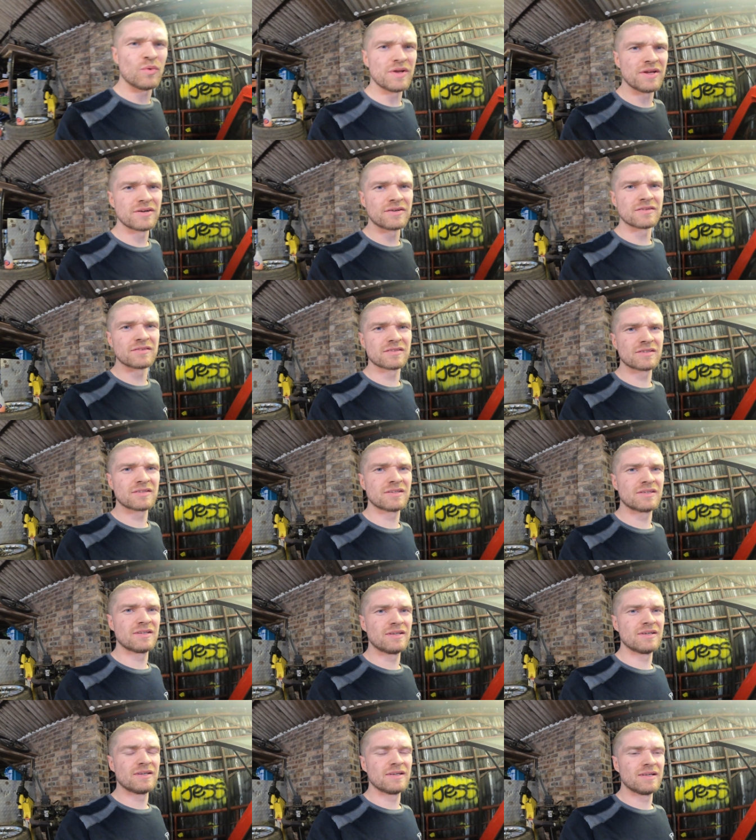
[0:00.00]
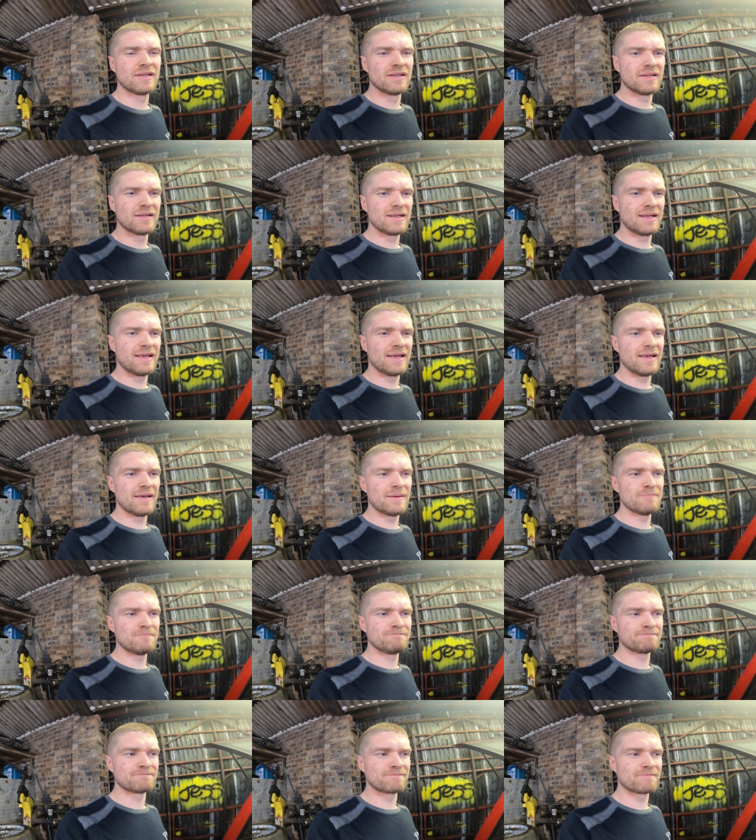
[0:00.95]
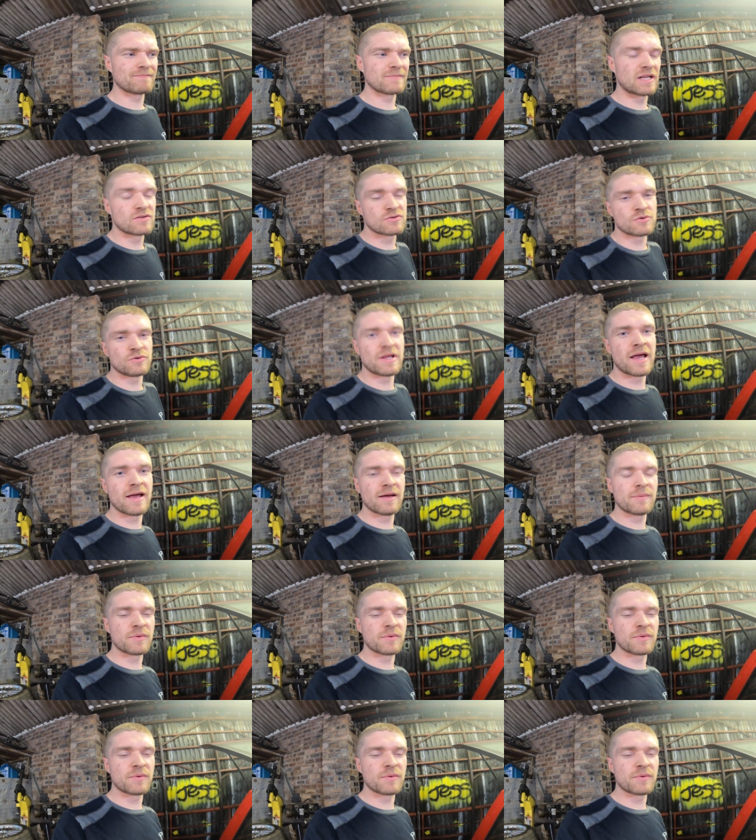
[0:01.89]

weird. So yeah,